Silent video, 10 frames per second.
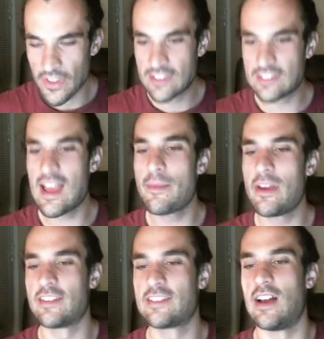Sami
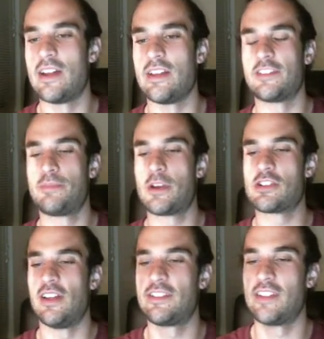Hassani,
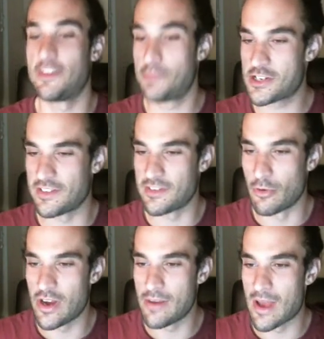a specialist in
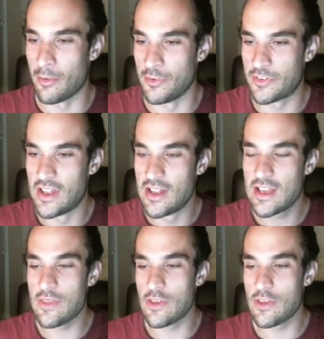marine mammals in the